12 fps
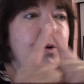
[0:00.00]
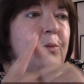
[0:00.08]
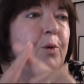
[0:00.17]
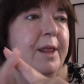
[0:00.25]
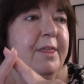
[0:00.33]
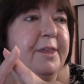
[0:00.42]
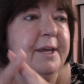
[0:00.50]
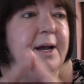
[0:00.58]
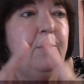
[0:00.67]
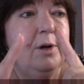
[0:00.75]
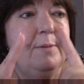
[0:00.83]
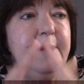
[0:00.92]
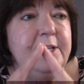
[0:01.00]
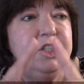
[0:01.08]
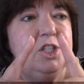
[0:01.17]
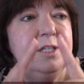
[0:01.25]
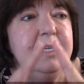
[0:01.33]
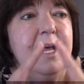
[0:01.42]
One thing I want to
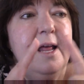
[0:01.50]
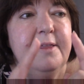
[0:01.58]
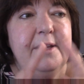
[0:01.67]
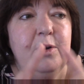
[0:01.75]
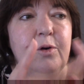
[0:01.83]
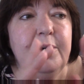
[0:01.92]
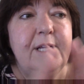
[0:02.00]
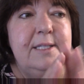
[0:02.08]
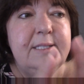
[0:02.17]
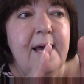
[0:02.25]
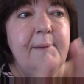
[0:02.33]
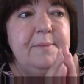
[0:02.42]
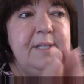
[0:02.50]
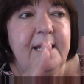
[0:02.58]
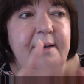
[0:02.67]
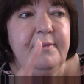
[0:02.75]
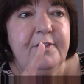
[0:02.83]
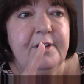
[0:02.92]
mention, the earnings
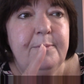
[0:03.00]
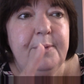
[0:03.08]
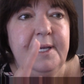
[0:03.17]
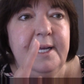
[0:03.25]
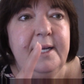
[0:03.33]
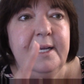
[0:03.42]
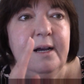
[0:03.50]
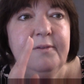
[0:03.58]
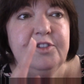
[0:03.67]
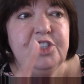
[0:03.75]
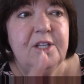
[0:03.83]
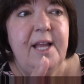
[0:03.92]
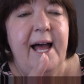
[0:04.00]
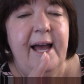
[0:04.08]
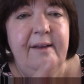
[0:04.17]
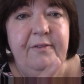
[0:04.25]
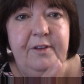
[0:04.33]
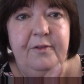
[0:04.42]
update for the beginning of
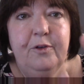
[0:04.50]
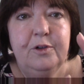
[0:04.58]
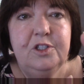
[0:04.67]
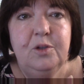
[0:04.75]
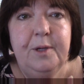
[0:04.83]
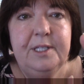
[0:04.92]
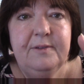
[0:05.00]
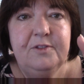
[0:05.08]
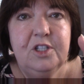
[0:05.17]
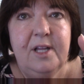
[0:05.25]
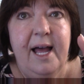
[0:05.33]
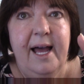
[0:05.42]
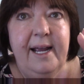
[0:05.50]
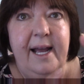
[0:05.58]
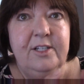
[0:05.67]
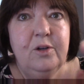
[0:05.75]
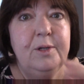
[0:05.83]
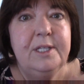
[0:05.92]
July, for the first 2 weeks of July,
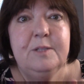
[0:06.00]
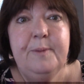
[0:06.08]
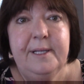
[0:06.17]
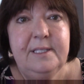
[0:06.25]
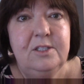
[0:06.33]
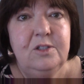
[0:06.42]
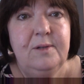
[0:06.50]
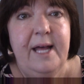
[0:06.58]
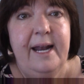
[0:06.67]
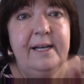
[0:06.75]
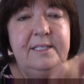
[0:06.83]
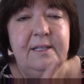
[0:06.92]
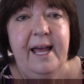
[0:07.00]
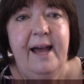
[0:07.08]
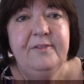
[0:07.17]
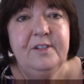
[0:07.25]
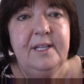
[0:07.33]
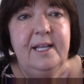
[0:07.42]
I don't expect to do that until
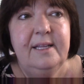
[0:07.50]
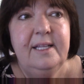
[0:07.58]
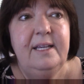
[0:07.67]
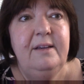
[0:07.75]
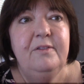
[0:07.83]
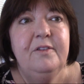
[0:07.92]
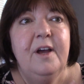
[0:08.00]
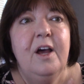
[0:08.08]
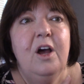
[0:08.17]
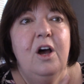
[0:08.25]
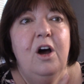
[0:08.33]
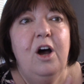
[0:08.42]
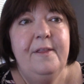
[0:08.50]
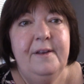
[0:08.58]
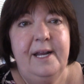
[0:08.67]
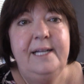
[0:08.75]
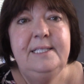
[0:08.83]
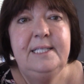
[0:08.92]
after they leave on
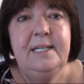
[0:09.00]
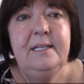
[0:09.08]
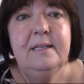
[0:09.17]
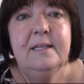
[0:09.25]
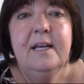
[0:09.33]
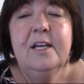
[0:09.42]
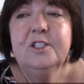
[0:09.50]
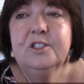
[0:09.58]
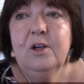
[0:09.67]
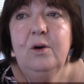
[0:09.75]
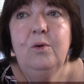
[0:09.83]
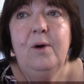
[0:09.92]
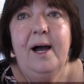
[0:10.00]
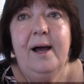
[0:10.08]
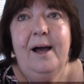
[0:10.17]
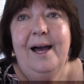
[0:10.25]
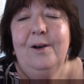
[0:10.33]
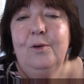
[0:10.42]
the 19th. So
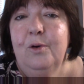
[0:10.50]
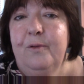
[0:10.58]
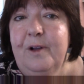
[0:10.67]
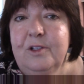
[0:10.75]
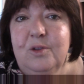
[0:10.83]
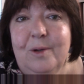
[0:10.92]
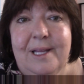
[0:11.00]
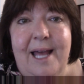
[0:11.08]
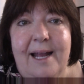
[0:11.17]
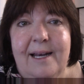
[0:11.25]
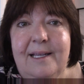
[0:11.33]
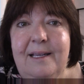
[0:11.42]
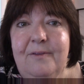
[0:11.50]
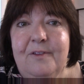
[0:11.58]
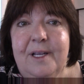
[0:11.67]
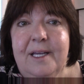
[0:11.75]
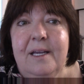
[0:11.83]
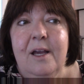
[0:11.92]
I don't know if I'll do it that
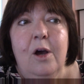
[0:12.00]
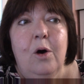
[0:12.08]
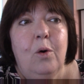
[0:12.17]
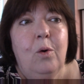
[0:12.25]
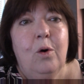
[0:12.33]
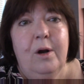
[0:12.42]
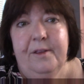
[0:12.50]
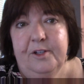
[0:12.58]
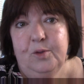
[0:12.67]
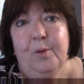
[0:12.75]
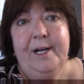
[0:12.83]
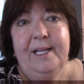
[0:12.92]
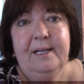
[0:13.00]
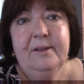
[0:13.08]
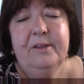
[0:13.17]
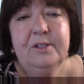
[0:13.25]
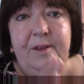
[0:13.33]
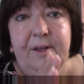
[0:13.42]
evening or the
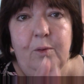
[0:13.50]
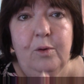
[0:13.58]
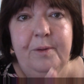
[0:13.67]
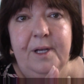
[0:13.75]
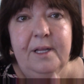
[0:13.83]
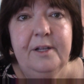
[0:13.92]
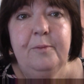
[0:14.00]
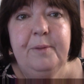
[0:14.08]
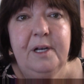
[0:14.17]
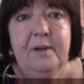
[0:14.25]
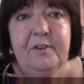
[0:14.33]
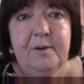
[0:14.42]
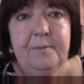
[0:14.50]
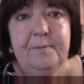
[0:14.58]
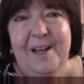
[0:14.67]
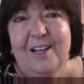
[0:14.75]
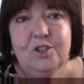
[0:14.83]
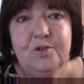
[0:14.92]
20th. So there will be a little bit of a
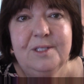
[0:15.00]
extra